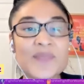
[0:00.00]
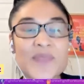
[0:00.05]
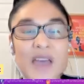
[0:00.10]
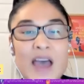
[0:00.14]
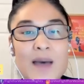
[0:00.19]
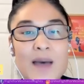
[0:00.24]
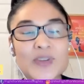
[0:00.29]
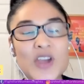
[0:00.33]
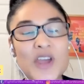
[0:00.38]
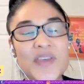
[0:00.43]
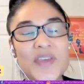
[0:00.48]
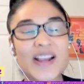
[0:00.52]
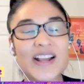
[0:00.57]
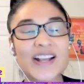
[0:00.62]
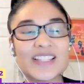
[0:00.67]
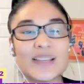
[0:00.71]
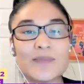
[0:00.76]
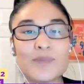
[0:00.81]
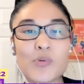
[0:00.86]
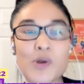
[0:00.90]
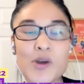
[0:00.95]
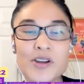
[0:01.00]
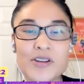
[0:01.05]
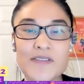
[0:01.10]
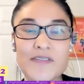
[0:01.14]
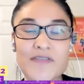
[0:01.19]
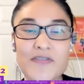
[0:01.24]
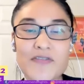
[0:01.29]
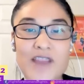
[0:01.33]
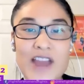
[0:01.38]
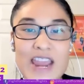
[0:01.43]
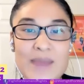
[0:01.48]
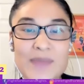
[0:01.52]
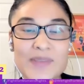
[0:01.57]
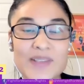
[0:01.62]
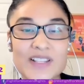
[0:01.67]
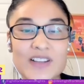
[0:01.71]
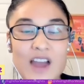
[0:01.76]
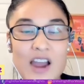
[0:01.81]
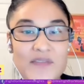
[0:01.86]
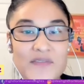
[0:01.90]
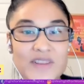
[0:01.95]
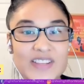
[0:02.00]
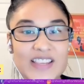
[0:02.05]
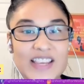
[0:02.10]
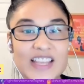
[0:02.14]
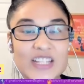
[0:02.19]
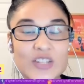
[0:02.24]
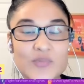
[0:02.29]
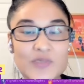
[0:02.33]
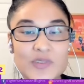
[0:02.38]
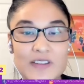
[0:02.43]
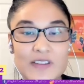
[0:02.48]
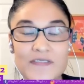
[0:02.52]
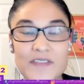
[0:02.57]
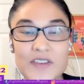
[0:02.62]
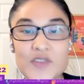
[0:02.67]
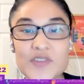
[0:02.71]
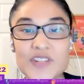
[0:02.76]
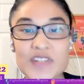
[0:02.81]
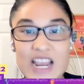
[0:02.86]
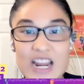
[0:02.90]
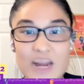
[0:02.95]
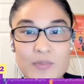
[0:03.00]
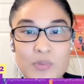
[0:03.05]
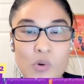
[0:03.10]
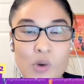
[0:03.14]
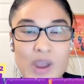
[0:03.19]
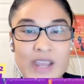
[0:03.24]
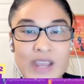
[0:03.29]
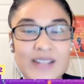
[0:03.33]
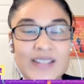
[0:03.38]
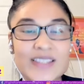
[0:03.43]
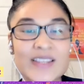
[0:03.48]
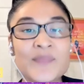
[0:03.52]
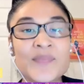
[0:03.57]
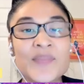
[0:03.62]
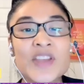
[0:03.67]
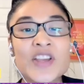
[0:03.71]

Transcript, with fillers: Um, so I think it's important to frame this conversation with a few data points.